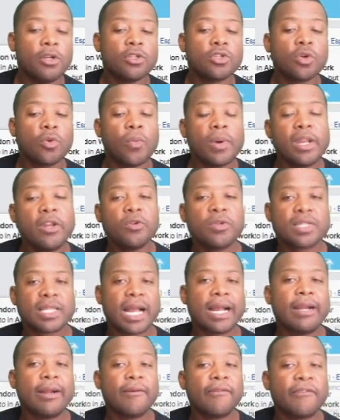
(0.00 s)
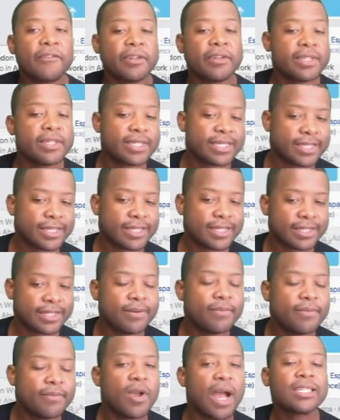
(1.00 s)
So when you sign up for the
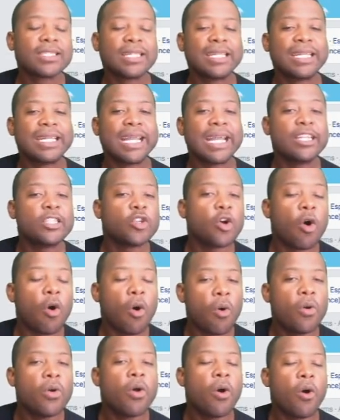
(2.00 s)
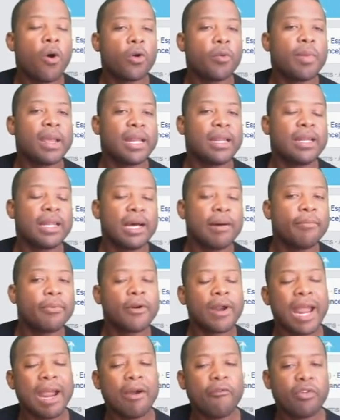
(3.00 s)
system, you actually get your own automated
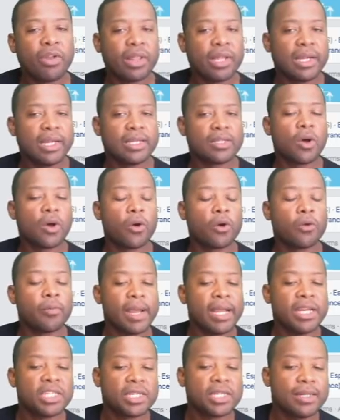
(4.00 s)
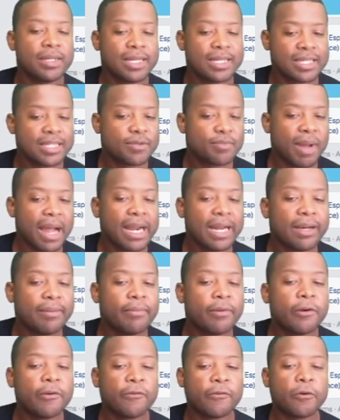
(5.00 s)
number. Everything is automation. This is my
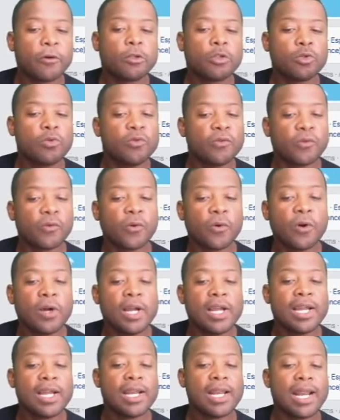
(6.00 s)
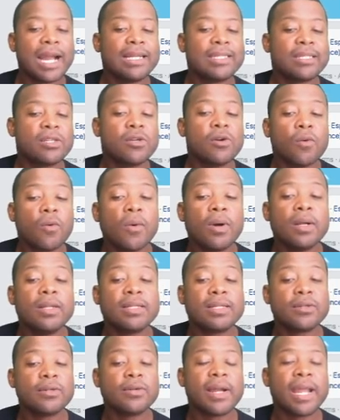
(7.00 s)
number,
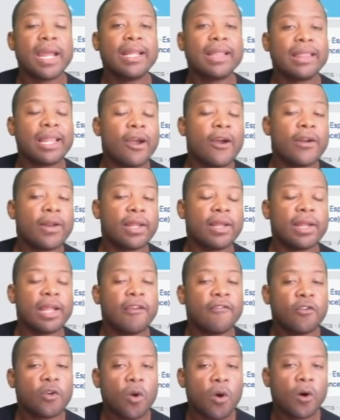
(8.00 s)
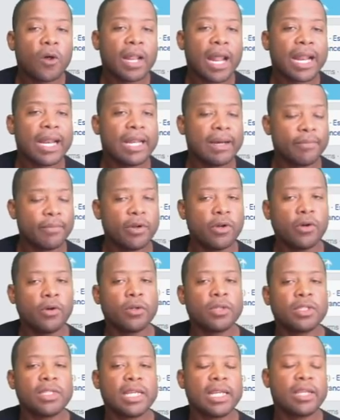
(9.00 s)
424-901-0830. If you call that number, it
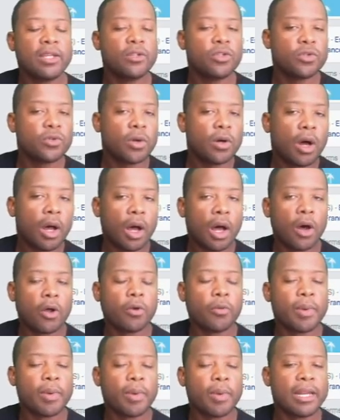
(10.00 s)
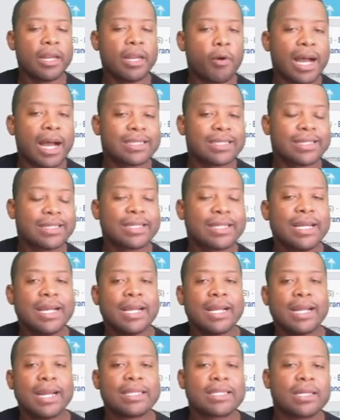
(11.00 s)
will take you to an automated process
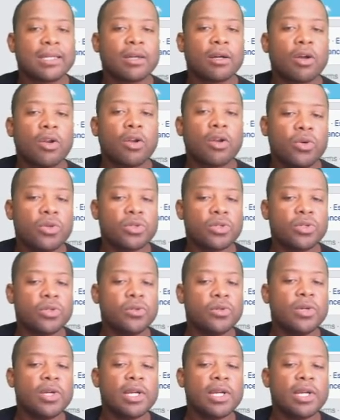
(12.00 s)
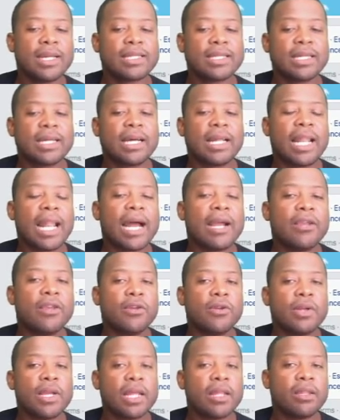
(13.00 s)
that's going to close you, that's going to allow you
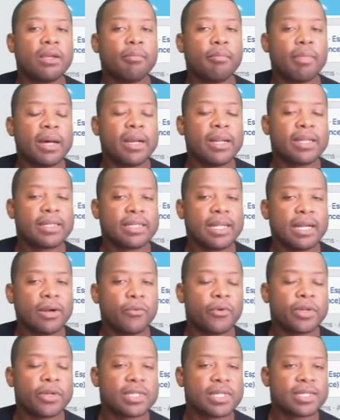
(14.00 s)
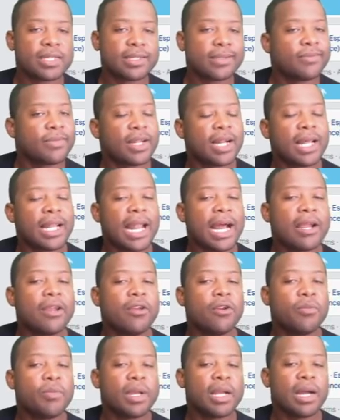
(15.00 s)
to get the Abundance Network system that allow
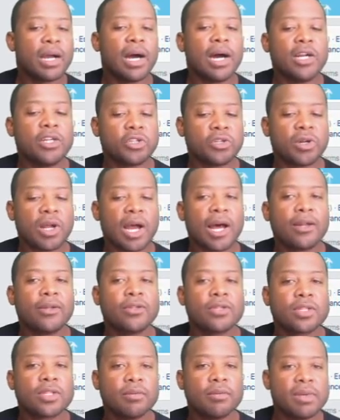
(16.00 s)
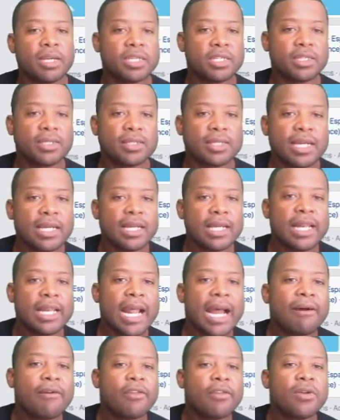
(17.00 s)
you to make $100 commissions.
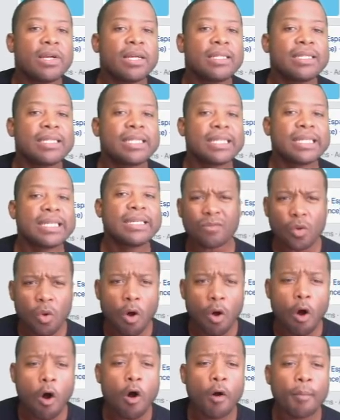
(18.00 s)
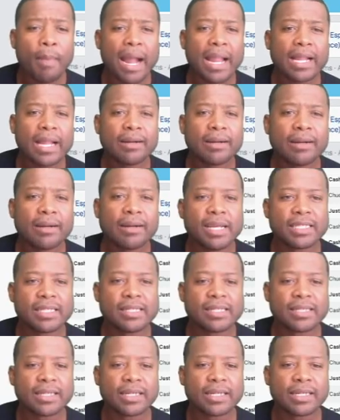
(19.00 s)
Now you could see all my
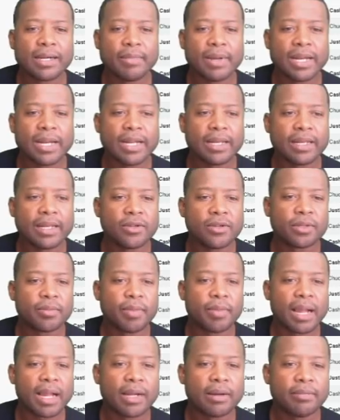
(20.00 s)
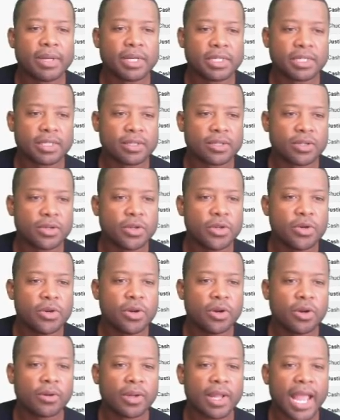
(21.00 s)
commissions are coming in. Those are my commissions. So, you
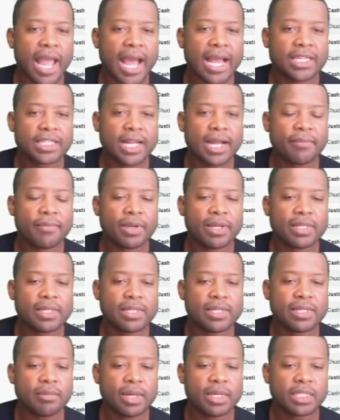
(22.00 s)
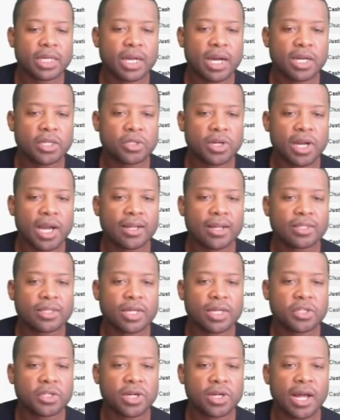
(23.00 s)
know, Cash App, you could see a bunch of $100,
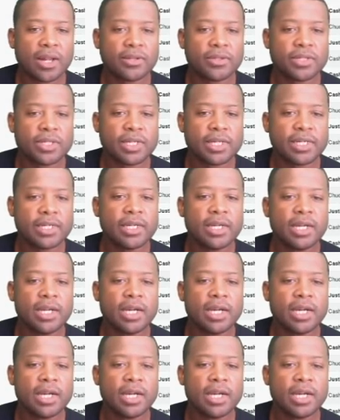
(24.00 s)
$100 here,